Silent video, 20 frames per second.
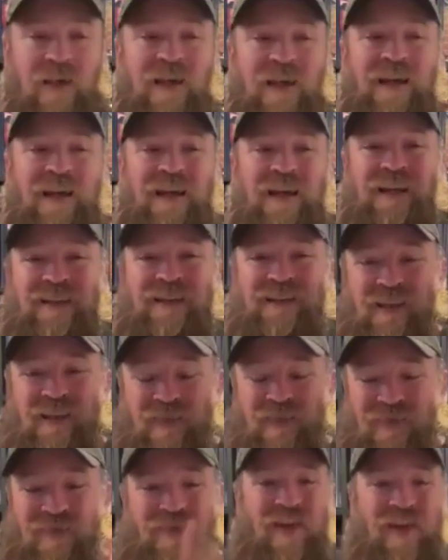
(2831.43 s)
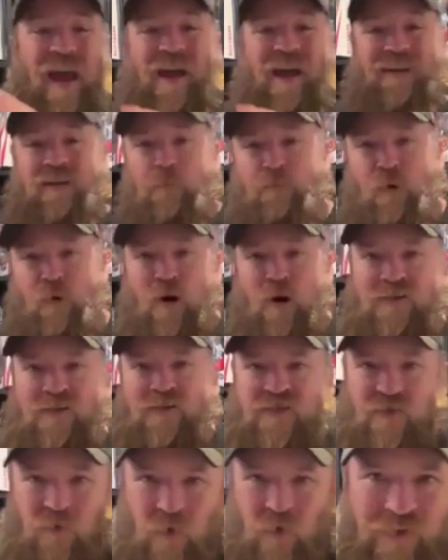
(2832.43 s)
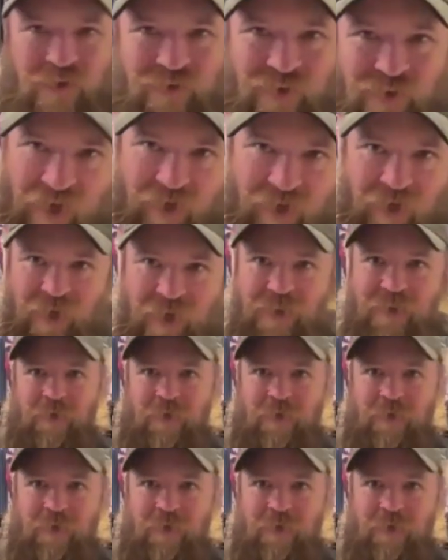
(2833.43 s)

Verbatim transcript: he did that to Bronson Reed that night.